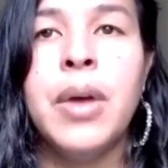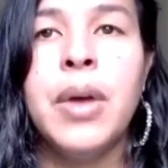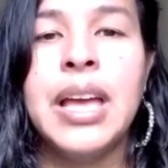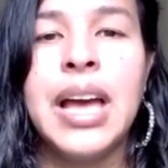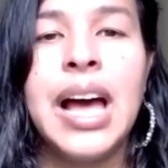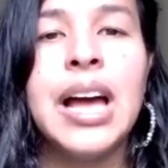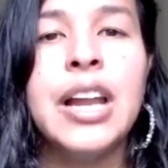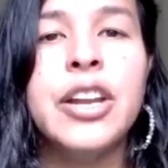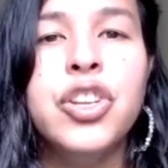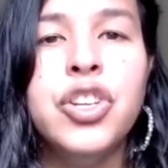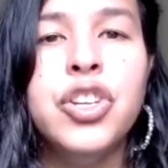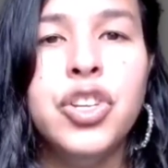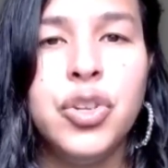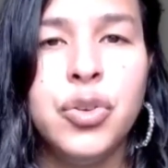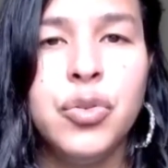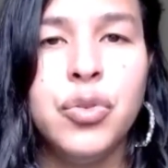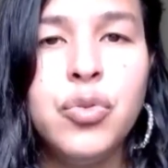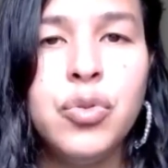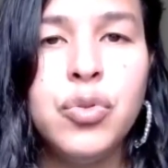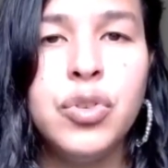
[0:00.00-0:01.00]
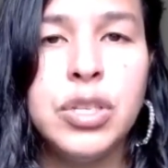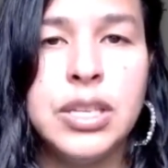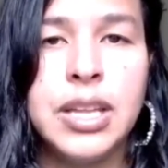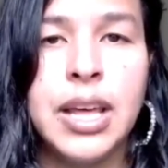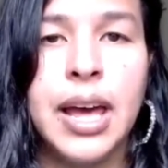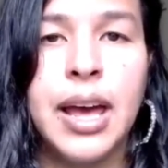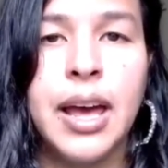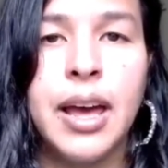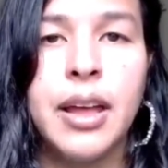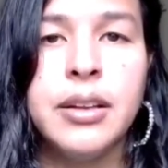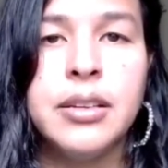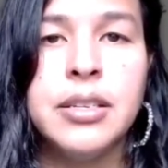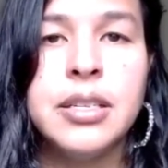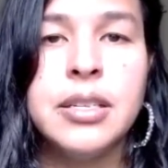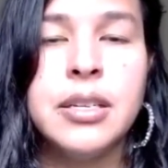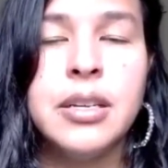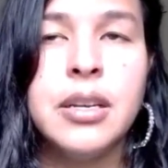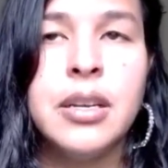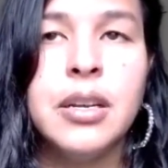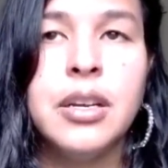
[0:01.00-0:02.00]
God used that
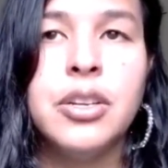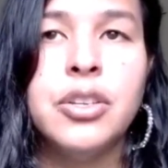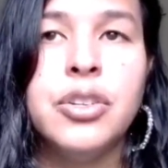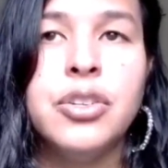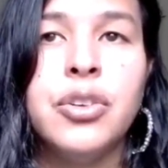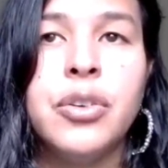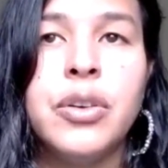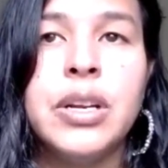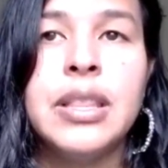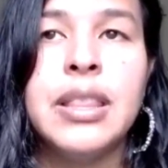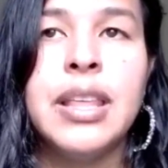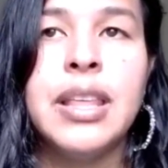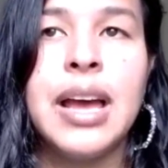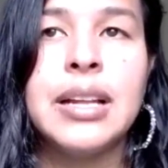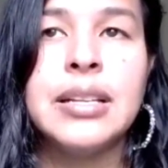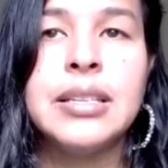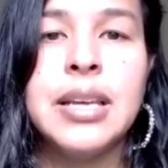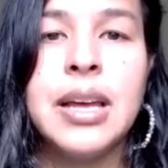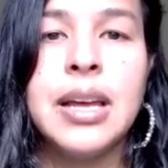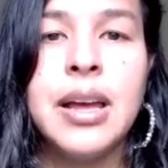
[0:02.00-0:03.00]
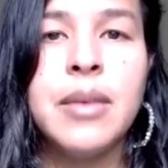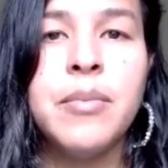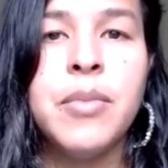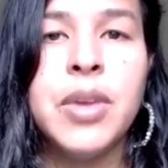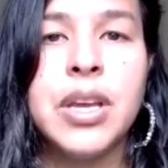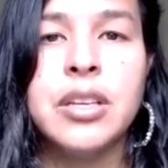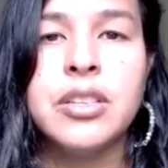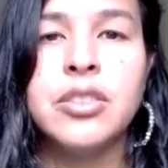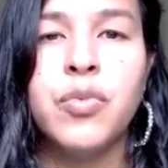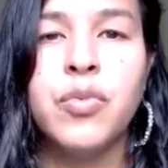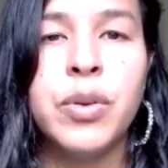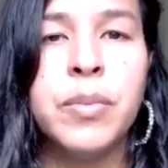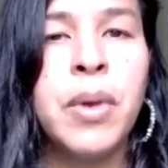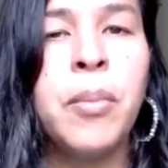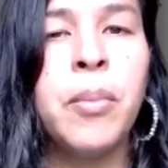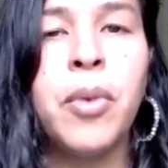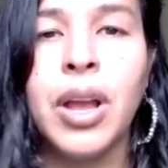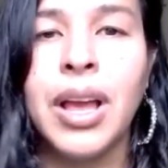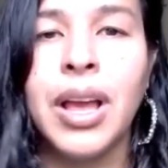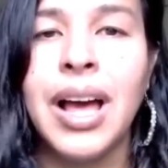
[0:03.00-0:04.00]
during that time, because
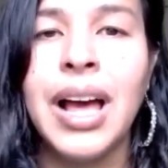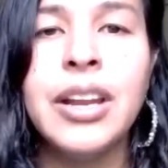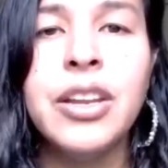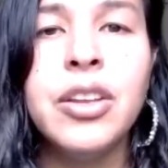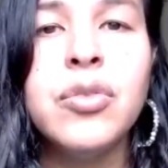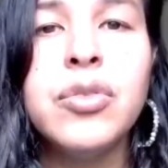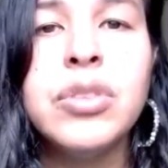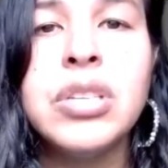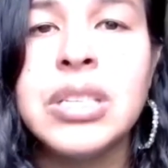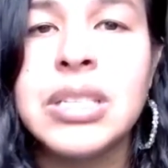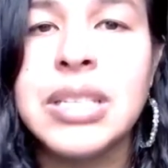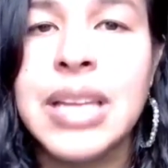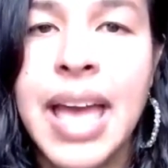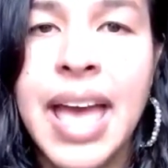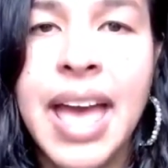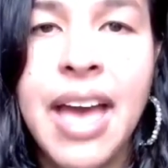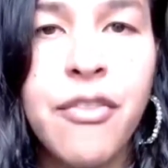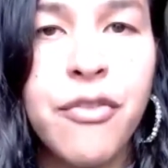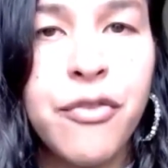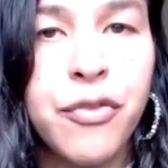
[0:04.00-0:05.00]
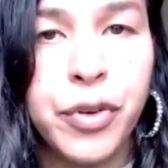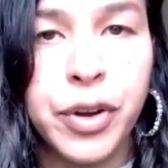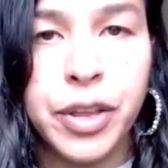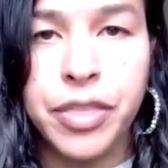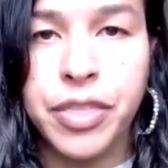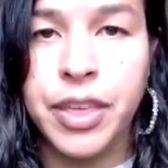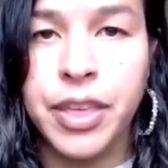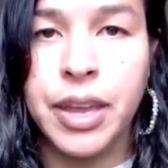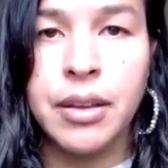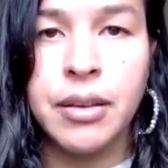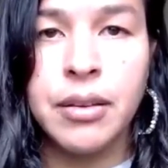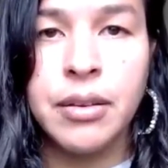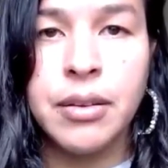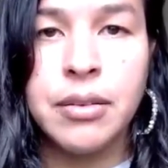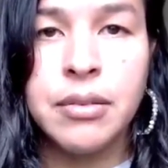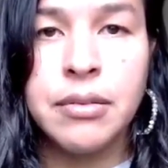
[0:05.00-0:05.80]
remember, God uses everything,